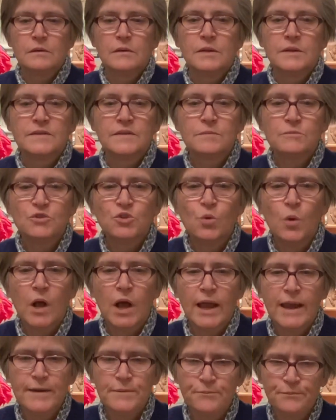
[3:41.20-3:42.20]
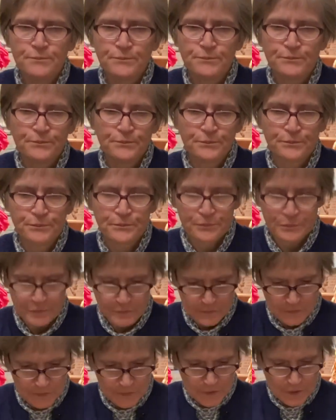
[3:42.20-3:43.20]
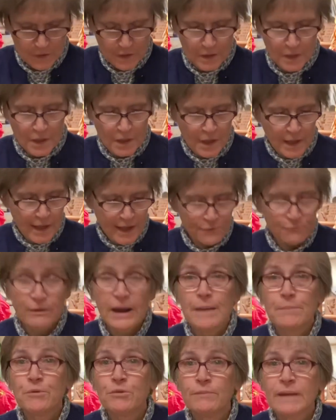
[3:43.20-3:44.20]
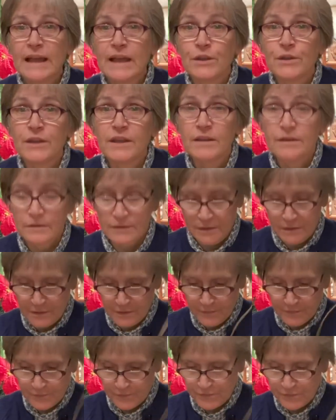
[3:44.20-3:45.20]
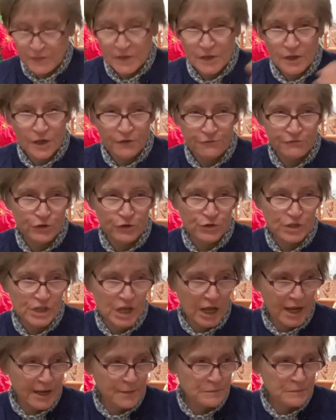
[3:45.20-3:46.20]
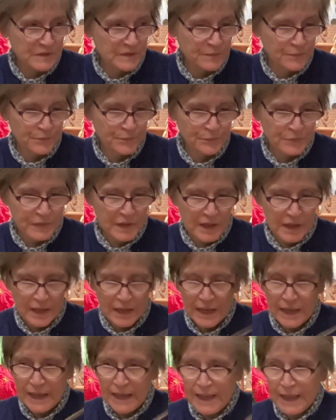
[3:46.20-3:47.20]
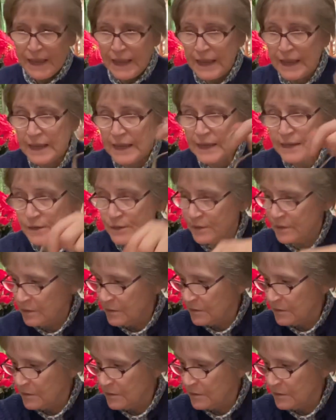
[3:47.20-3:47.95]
some twine and wrap around it a few times, and